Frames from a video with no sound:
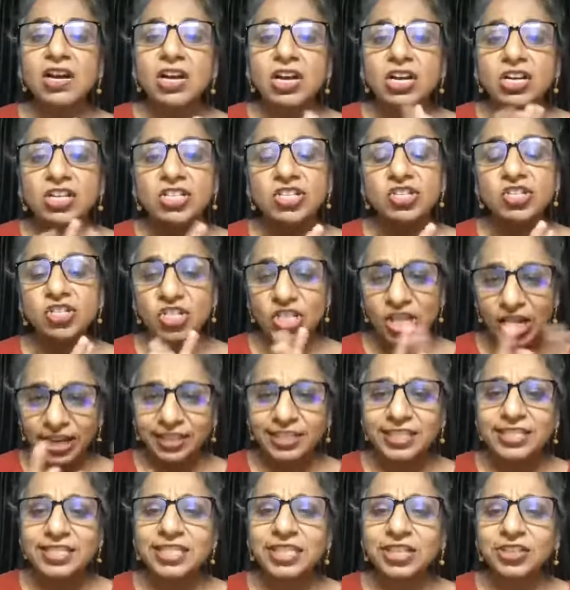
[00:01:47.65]
So gender
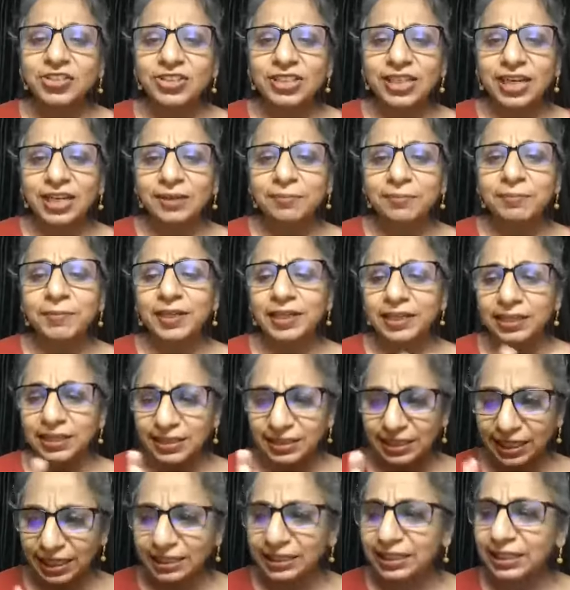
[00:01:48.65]
stereotype, in a
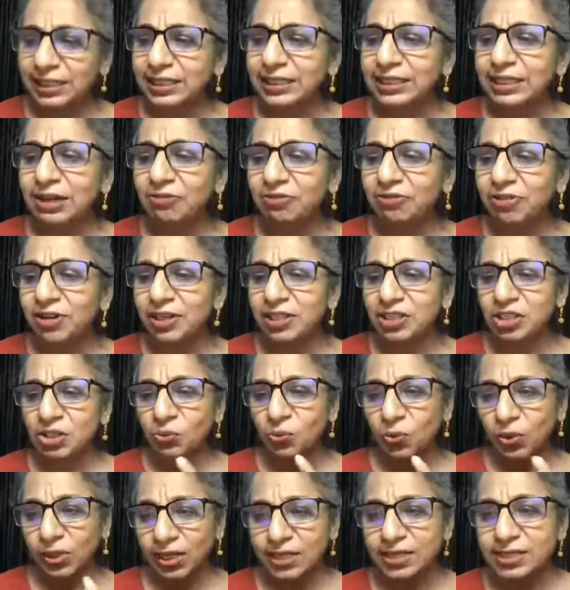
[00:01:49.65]
technical definition,
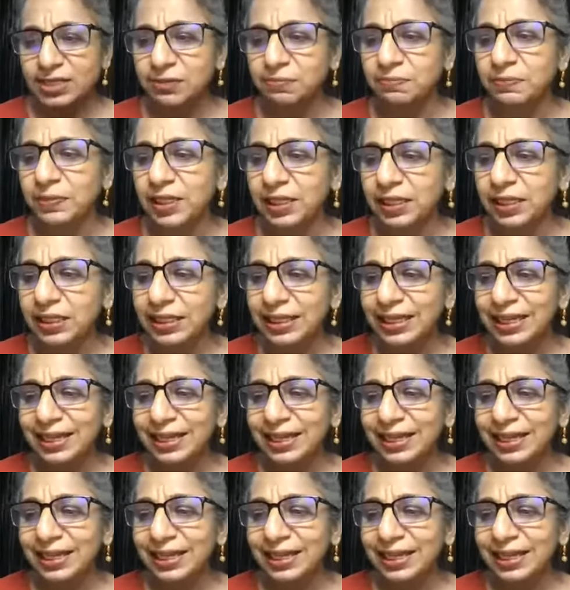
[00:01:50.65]
what does it mean?